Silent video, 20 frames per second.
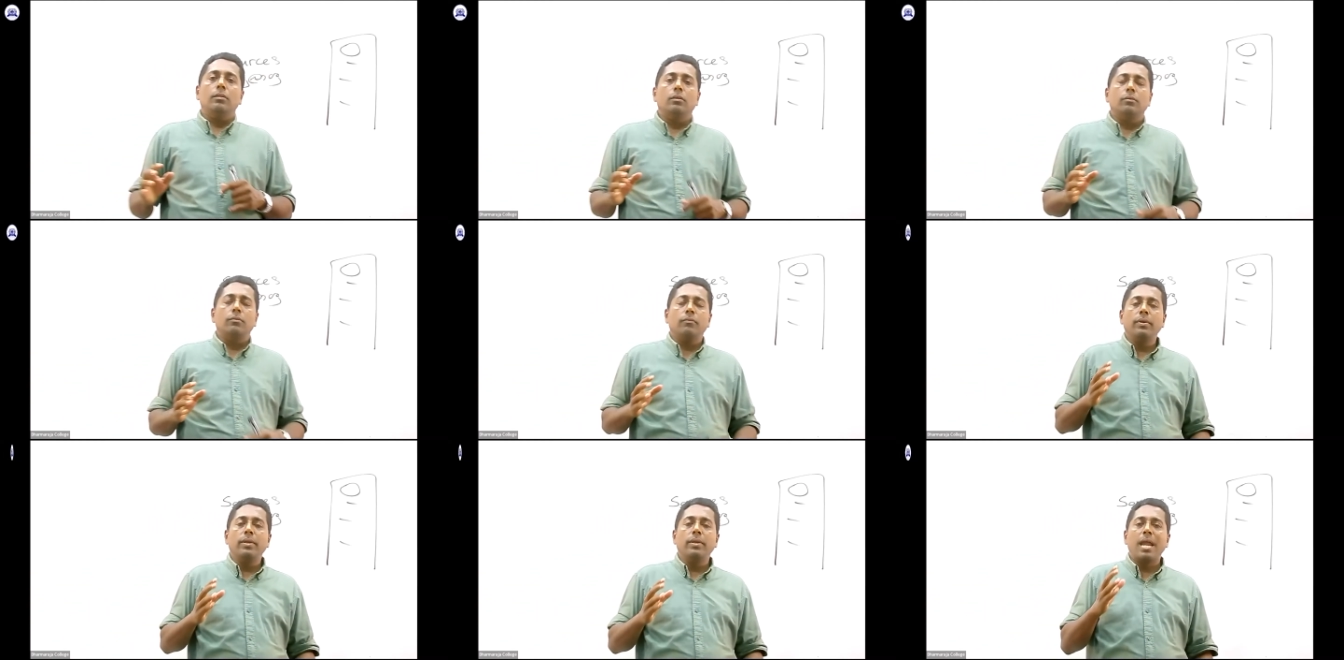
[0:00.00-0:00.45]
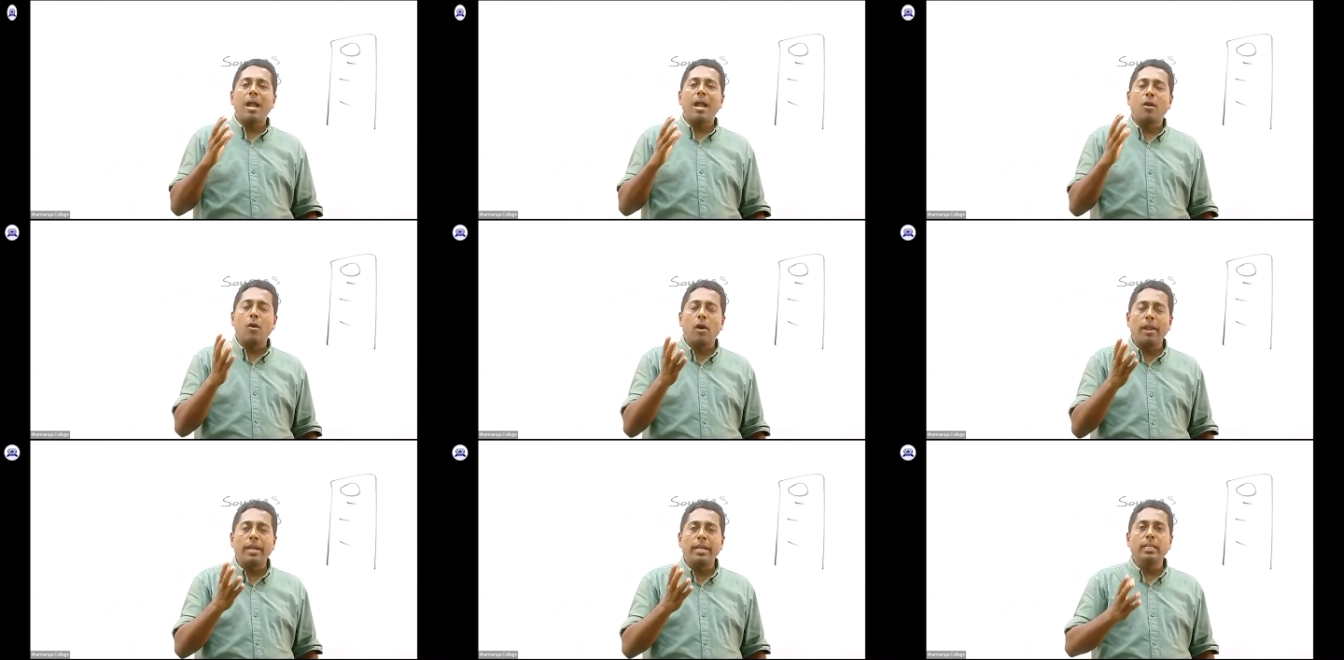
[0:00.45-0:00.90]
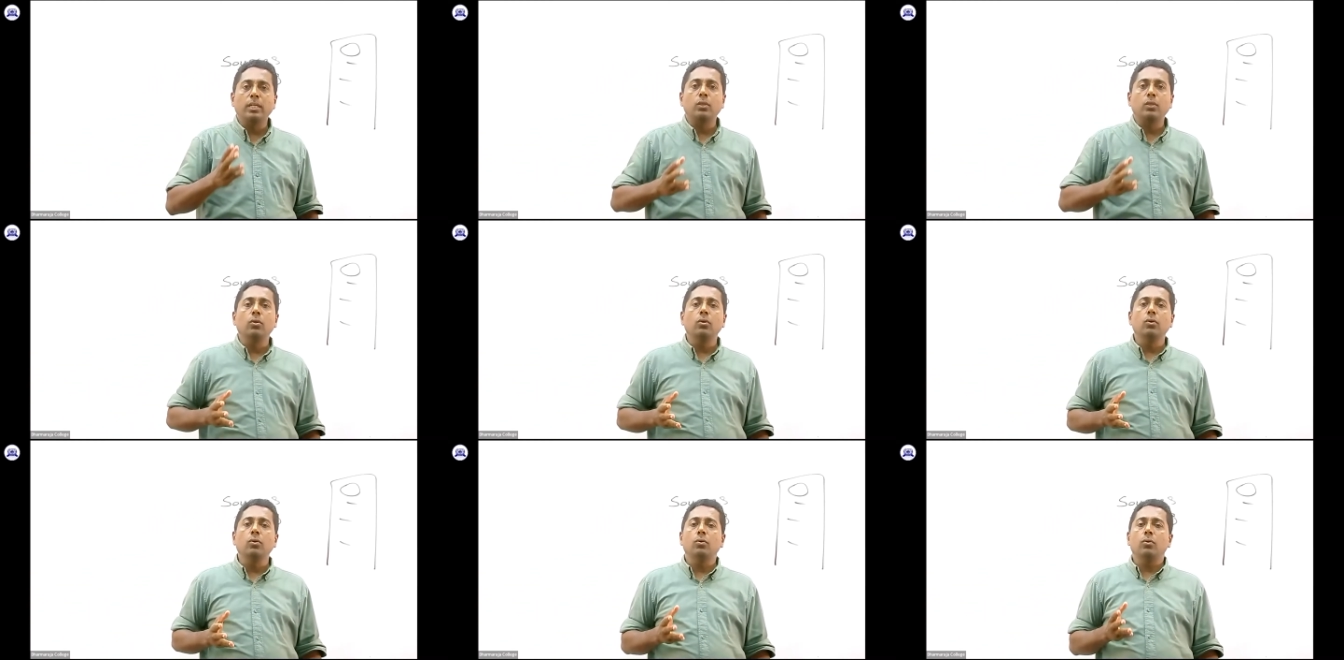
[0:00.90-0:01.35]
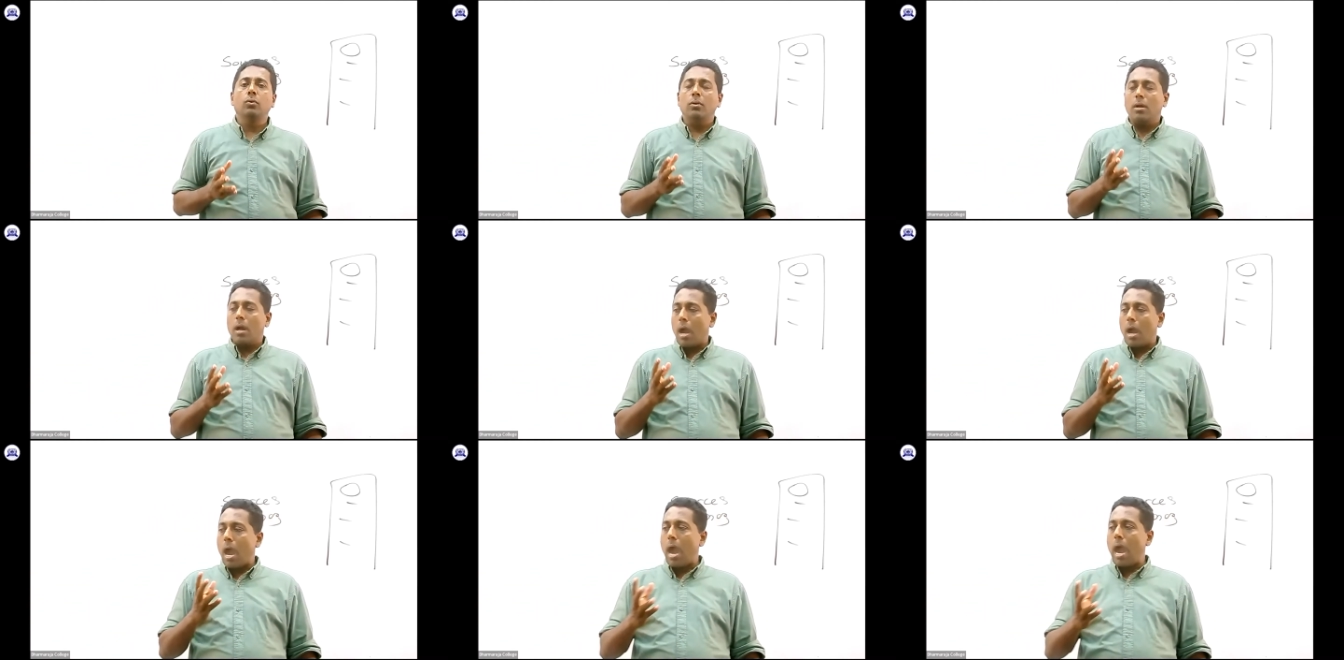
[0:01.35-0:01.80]
We are going to
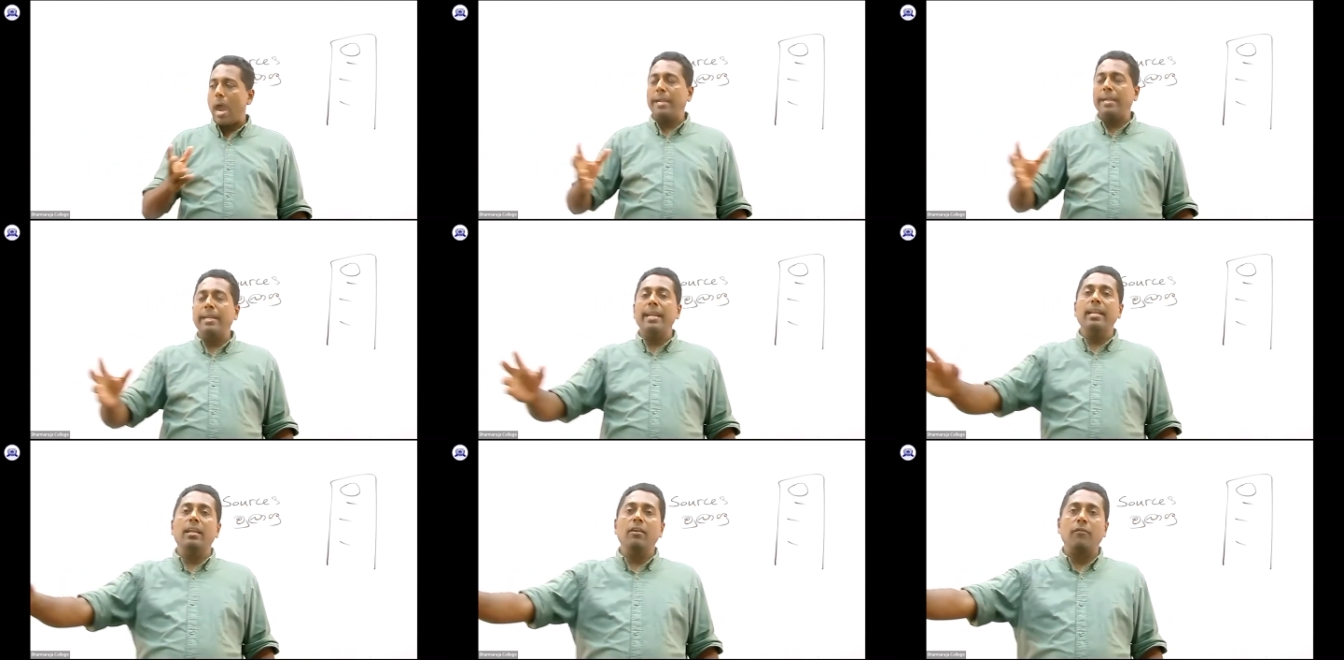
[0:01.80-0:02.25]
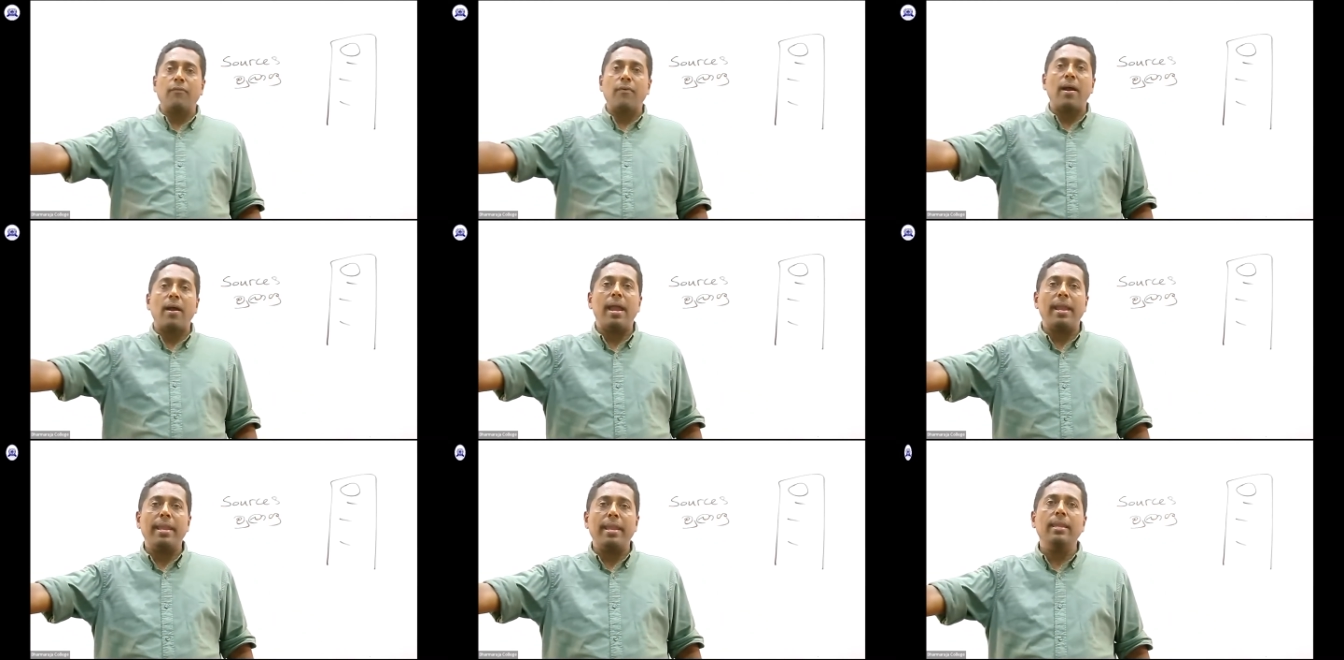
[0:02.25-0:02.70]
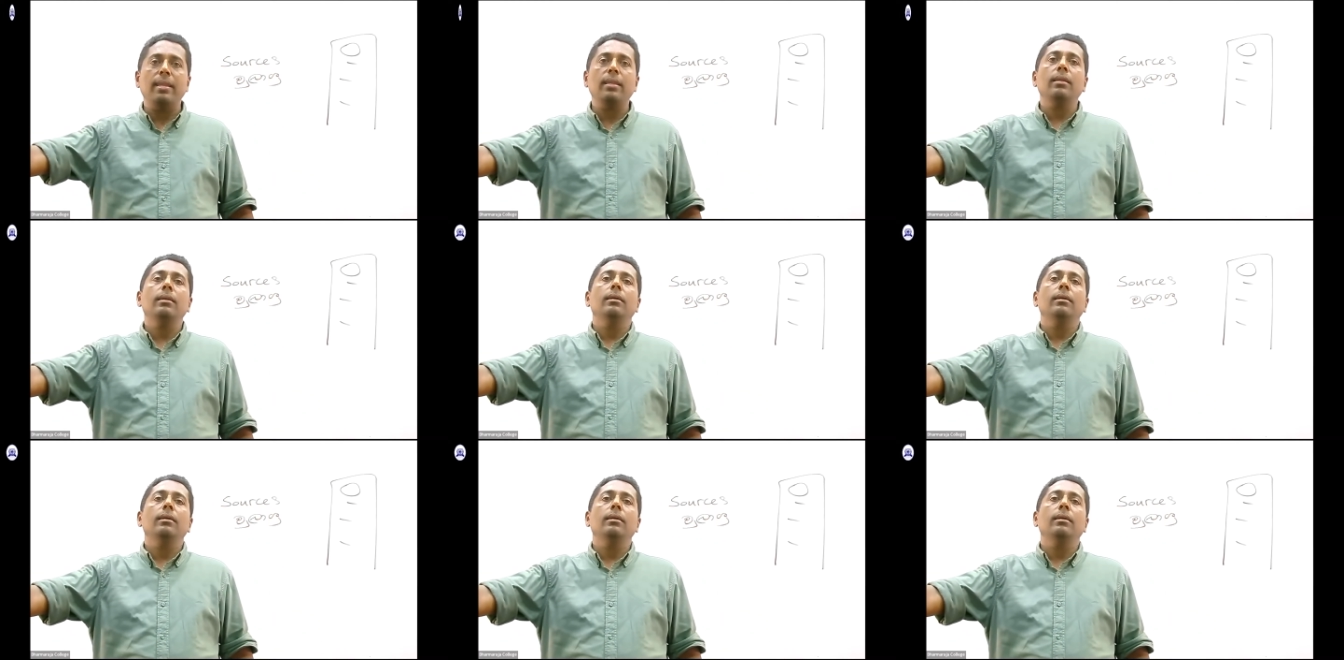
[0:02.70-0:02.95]
identify